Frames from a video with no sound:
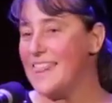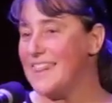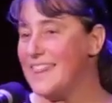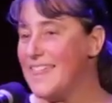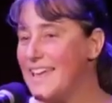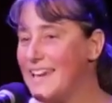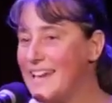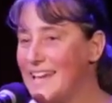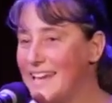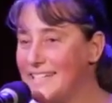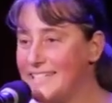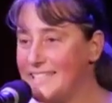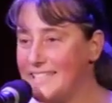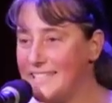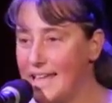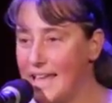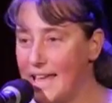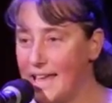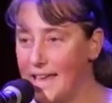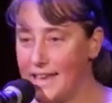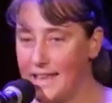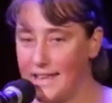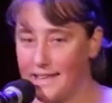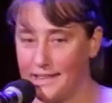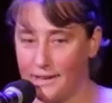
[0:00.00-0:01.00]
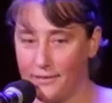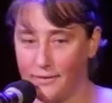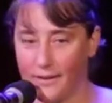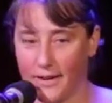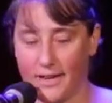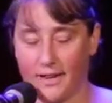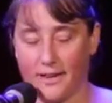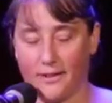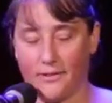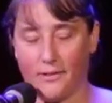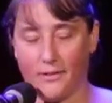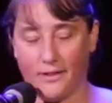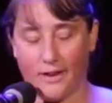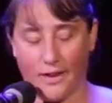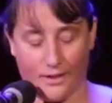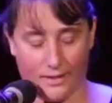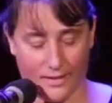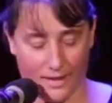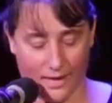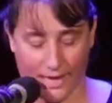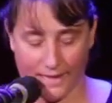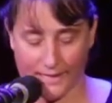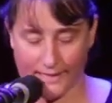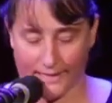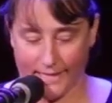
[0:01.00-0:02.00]
And then I'd say, and then
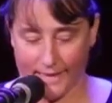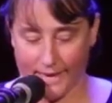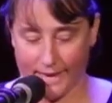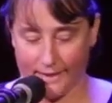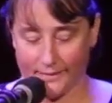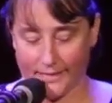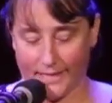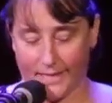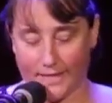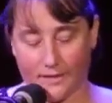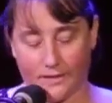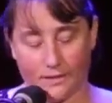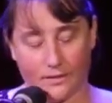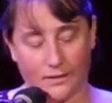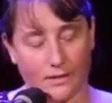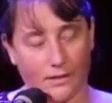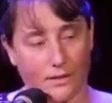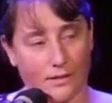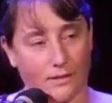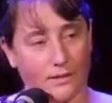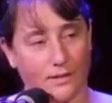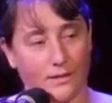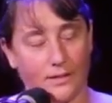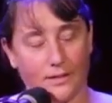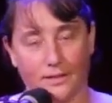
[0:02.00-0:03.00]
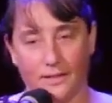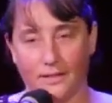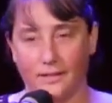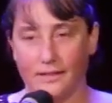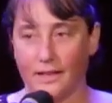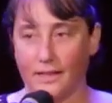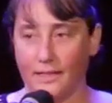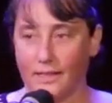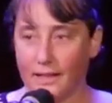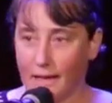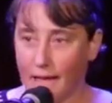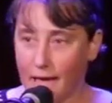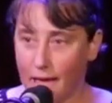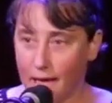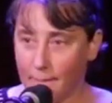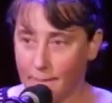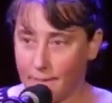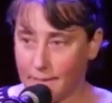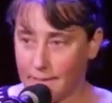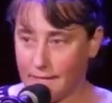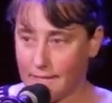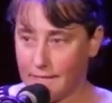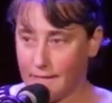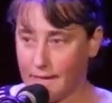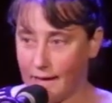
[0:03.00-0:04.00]
the next day I was like, oh, nothing
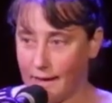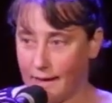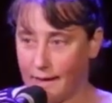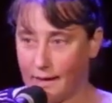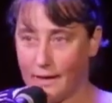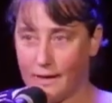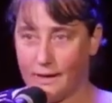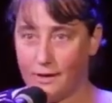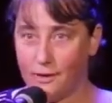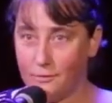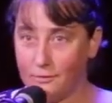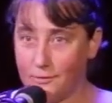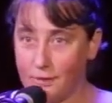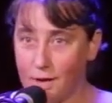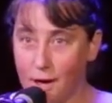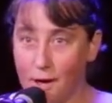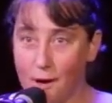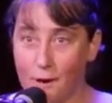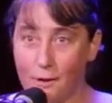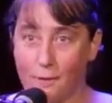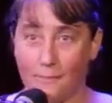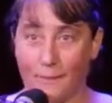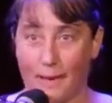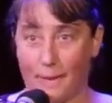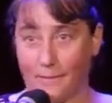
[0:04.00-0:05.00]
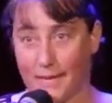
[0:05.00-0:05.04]
happened today. I don't know.